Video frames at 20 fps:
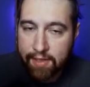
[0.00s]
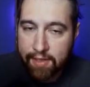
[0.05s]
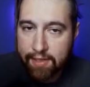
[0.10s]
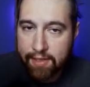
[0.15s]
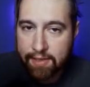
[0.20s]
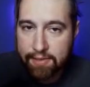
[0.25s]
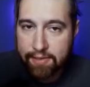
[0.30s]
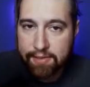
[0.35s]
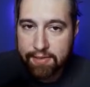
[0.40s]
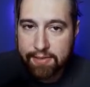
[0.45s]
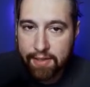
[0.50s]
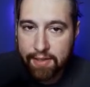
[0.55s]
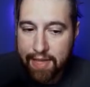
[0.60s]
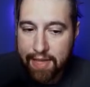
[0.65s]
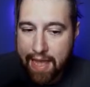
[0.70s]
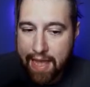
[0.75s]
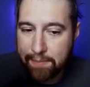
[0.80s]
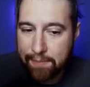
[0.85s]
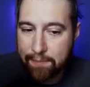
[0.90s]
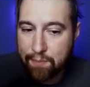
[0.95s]
is a
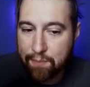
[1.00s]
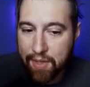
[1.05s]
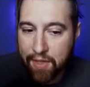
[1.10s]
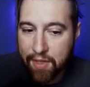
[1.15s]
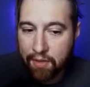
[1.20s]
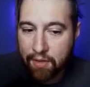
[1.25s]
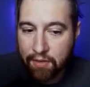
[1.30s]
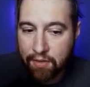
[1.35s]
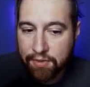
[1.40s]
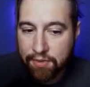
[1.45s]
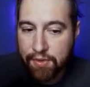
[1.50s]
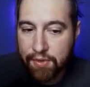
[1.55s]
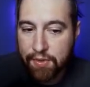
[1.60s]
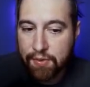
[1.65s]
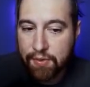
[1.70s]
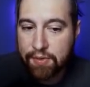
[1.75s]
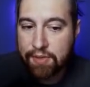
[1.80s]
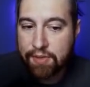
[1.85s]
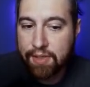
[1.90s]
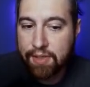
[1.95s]
lot bigger, so
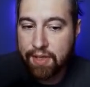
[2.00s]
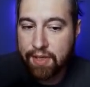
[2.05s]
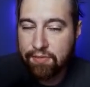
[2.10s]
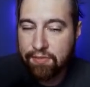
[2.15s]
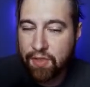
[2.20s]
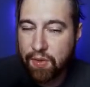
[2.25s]
it gives